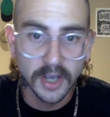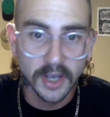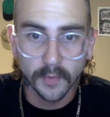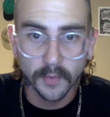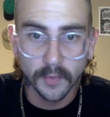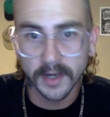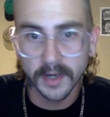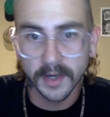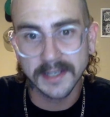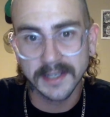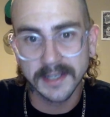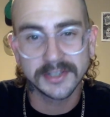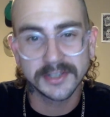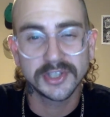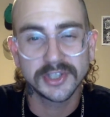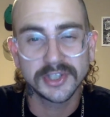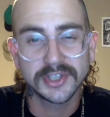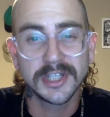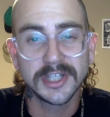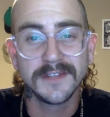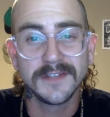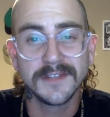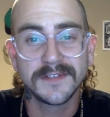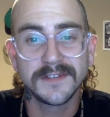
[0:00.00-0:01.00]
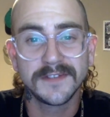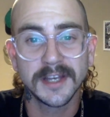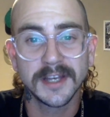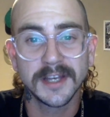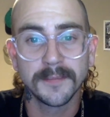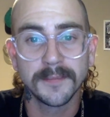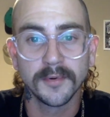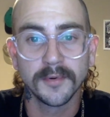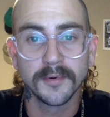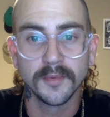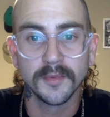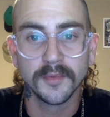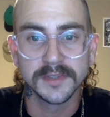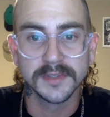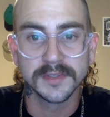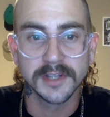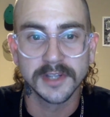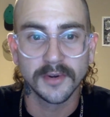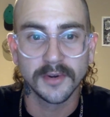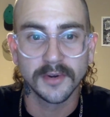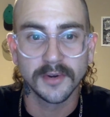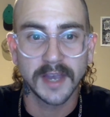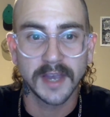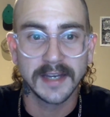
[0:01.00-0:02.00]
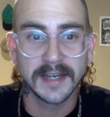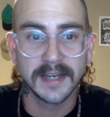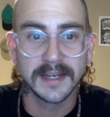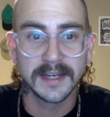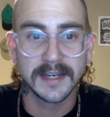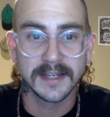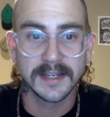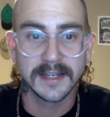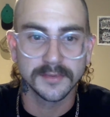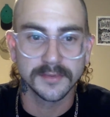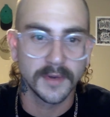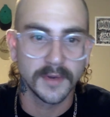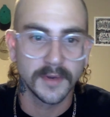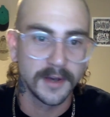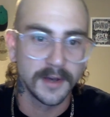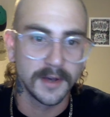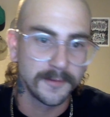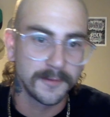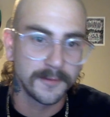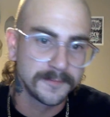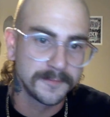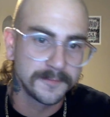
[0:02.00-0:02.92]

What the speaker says: where his chief temple was located as well.